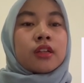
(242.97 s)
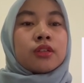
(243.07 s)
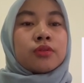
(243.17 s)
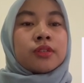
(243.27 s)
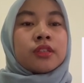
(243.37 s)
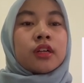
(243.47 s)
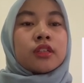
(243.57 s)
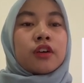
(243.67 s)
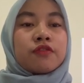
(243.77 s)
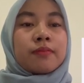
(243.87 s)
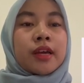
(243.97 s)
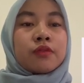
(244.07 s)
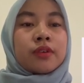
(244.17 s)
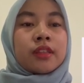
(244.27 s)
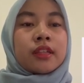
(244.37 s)
The result of
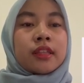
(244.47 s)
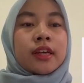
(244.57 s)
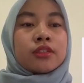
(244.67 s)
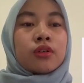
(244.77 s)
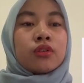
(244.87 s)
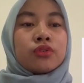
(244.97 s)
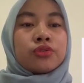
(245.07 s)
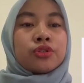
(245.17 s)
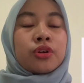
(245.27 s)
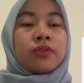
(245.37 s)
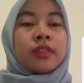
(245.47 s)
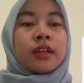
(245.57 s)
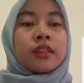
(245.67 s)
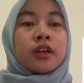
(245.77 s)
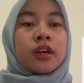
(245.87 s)
men-with-me test also showed
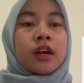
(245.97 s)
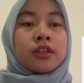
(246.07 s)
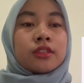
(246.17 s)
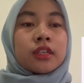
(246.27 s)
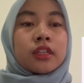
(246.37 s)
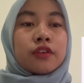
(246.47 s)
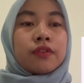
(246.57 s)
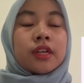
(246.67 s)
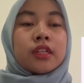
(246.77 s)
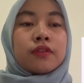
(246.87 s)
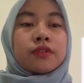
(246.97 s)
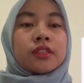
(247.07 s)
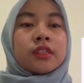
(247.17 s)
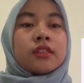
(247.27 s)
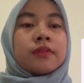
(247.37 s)
that there are significant
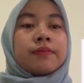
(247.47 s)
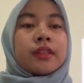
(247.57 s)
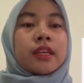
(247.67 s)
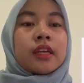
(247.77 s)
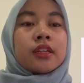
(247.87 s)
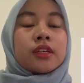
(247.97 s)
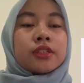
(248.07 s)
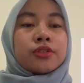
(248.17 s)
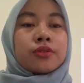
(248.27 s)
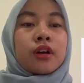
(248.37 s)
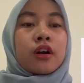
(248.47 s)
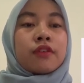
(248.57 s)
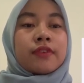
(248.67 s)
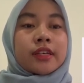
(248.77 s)
differences in the construct of